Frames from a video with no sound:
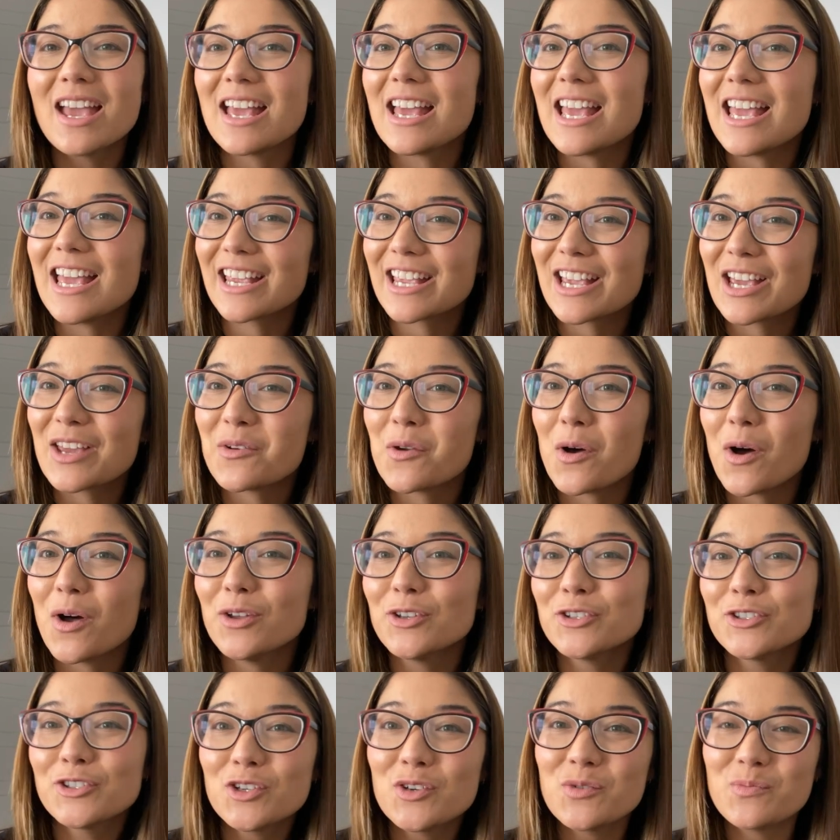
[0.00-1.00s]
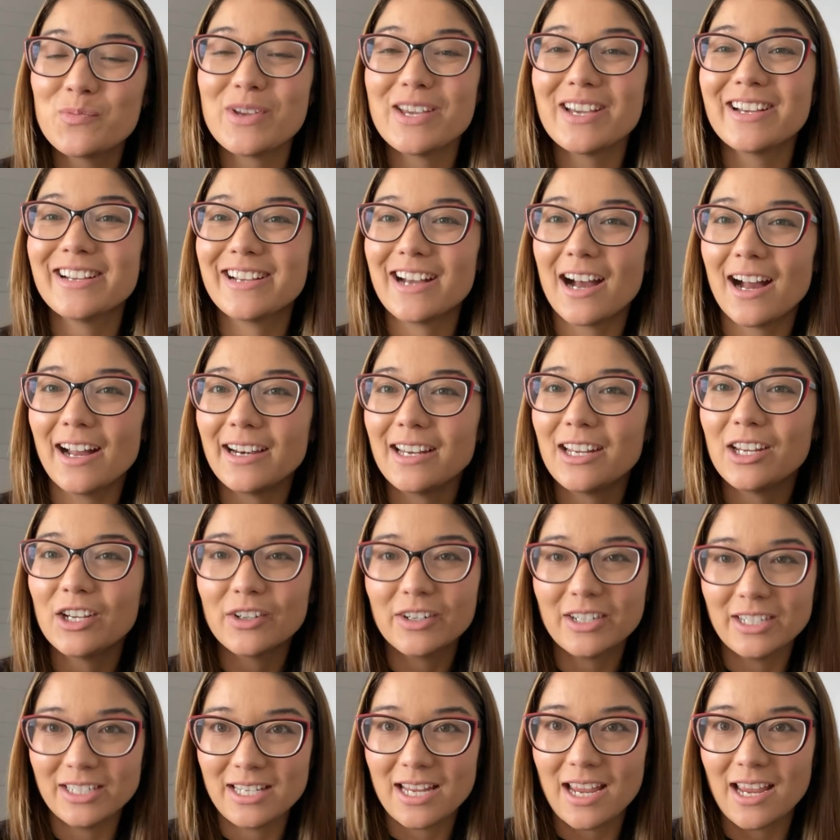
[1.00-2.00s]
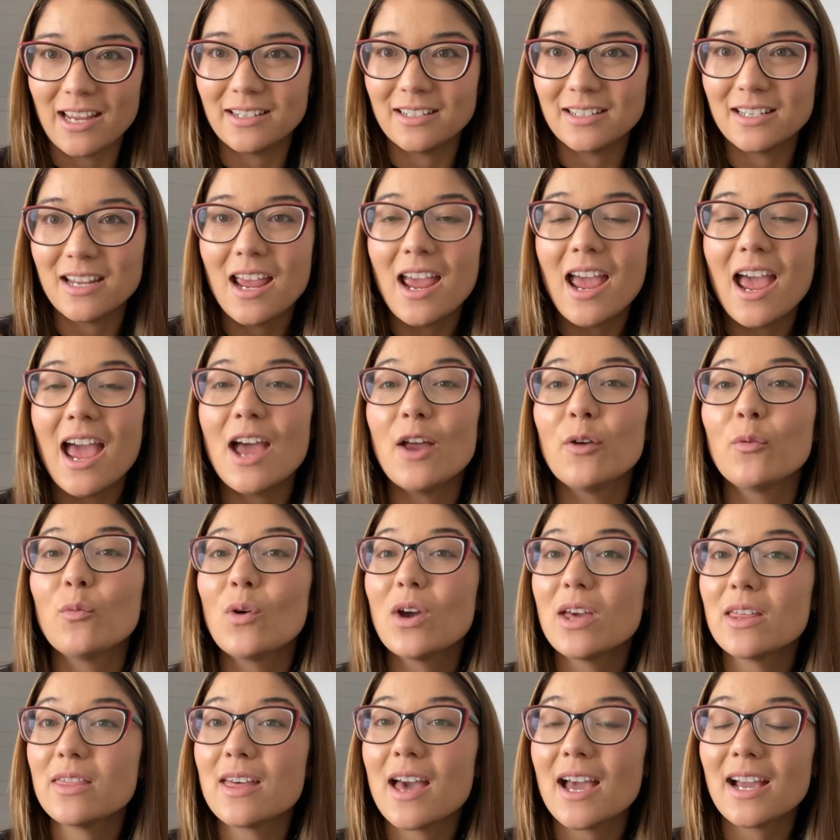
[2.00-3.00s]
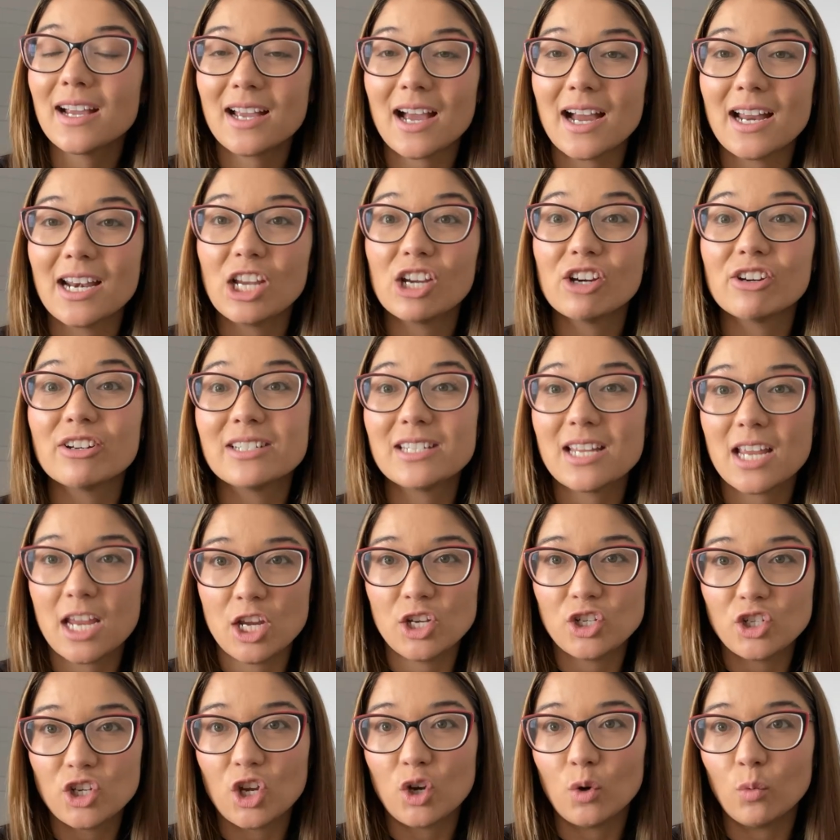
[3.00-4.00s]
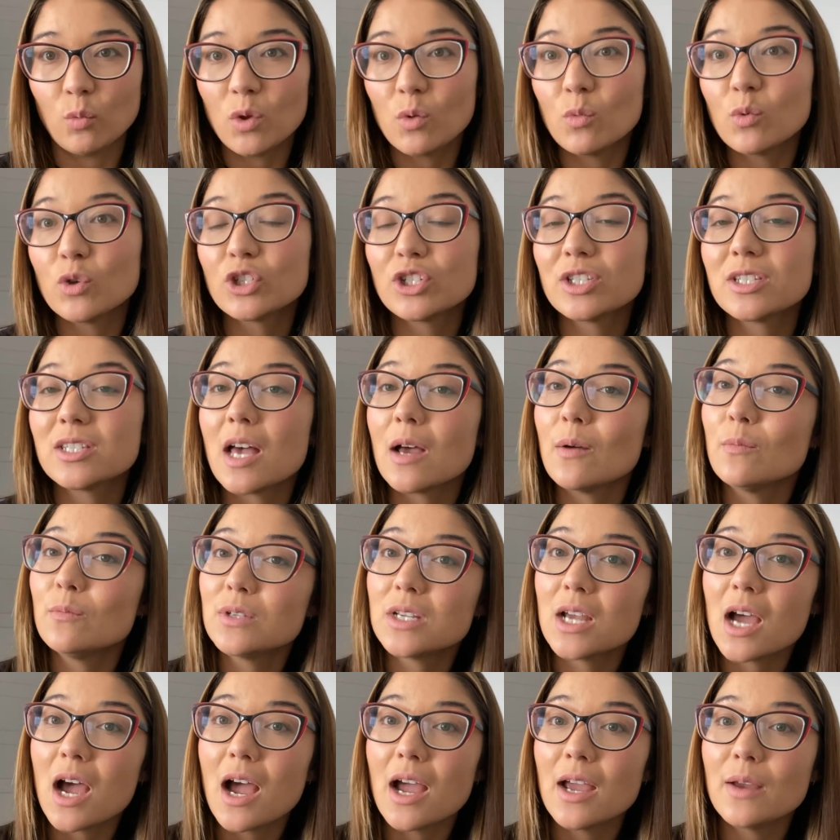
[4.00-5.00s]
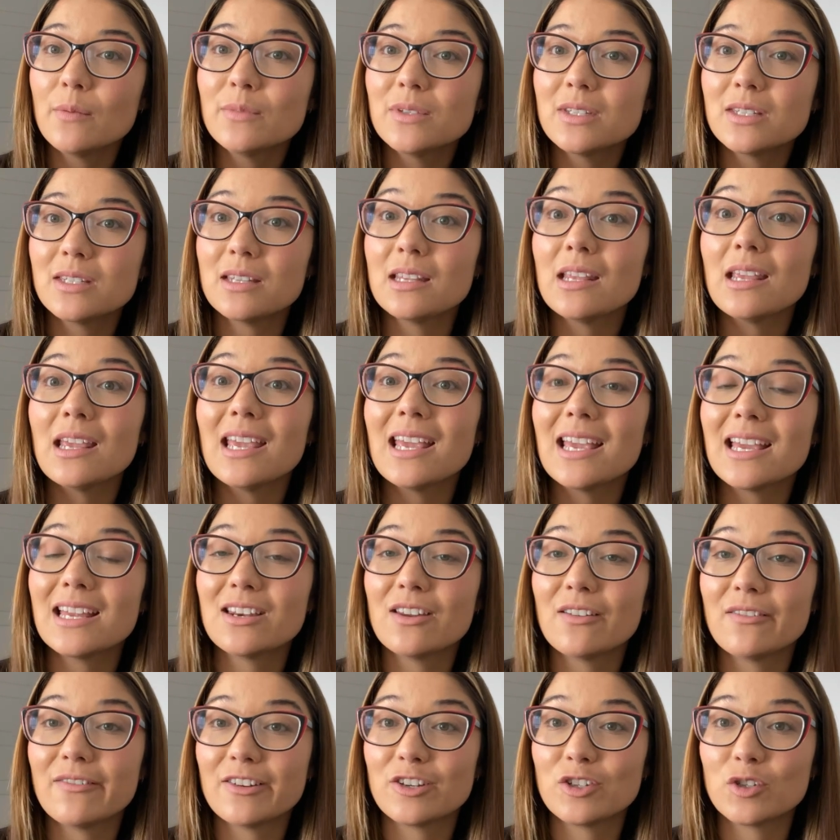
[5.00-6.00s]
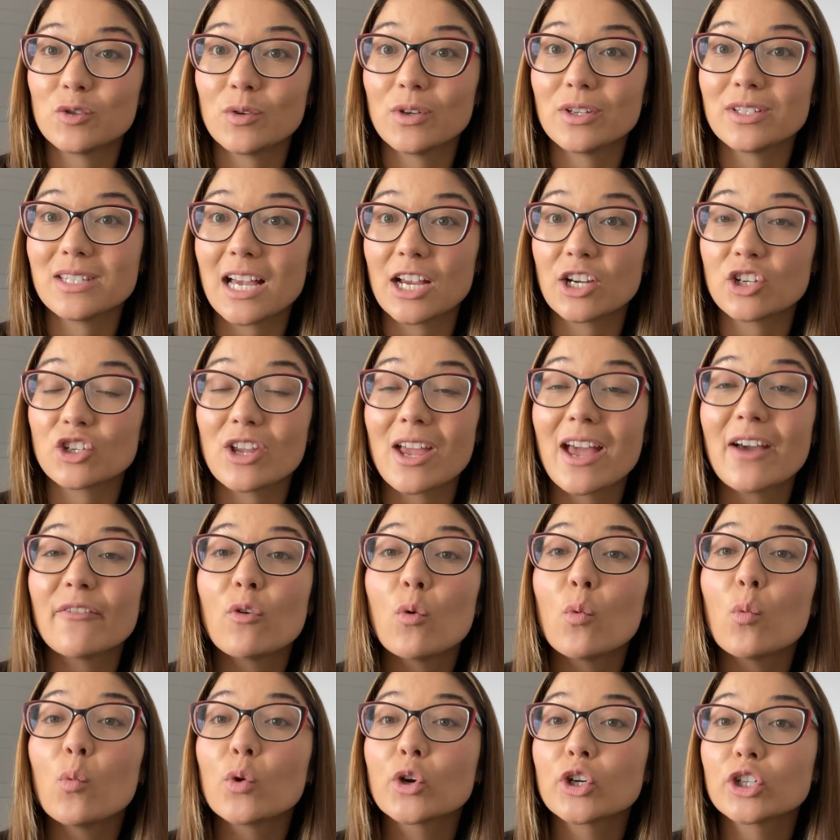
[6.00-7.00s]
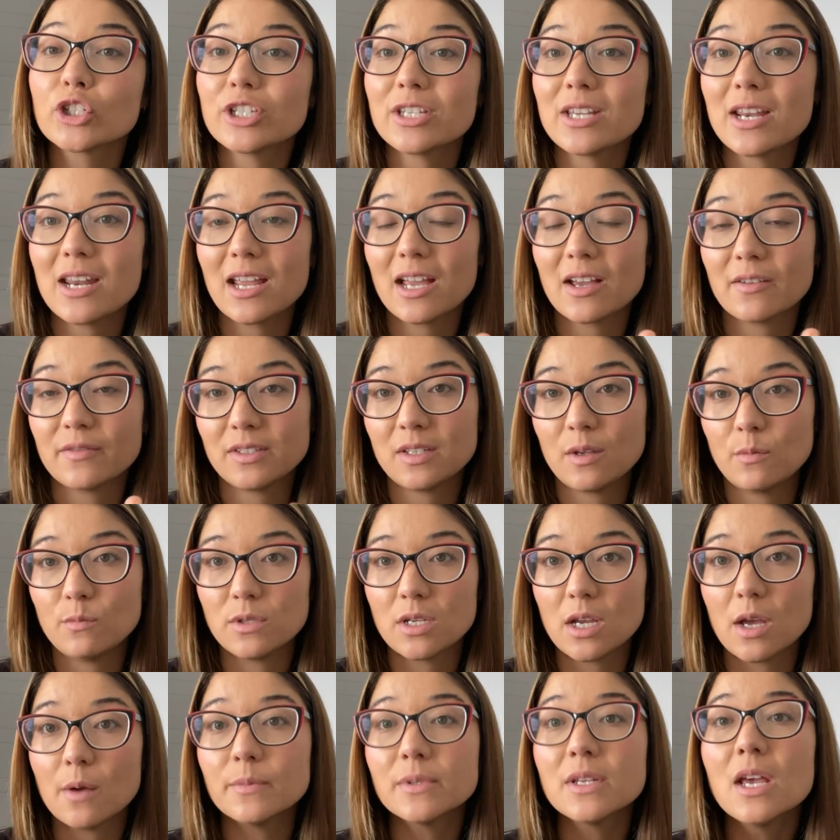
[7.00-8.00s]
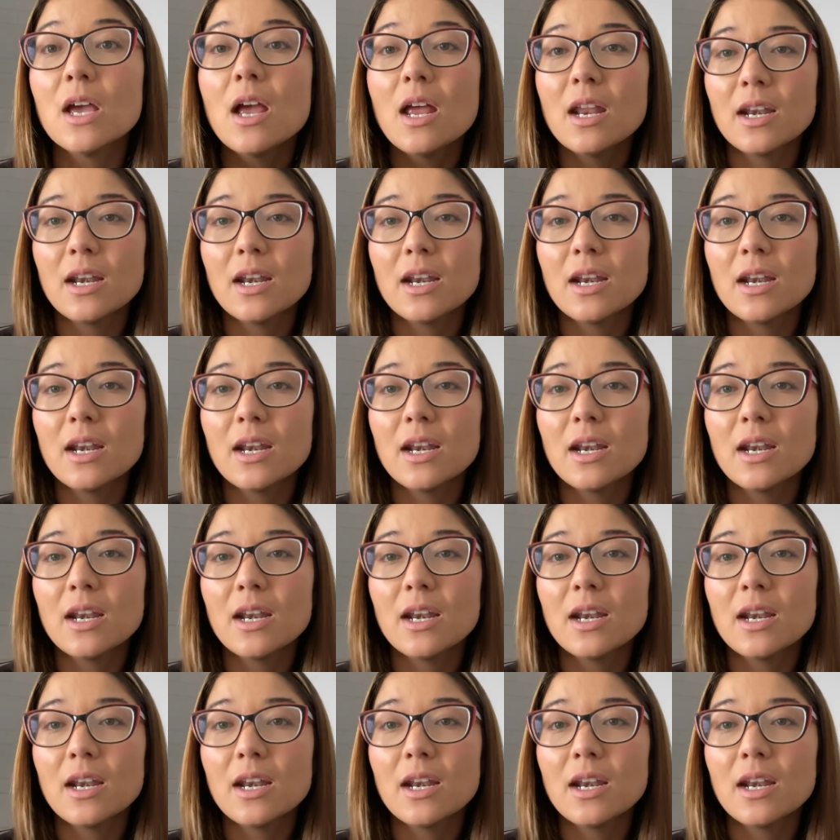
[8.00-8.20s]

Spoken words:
it can also be a gut irritant, and with that gut irritation, we will sometimes see individuals actually have a worsening of symptoms.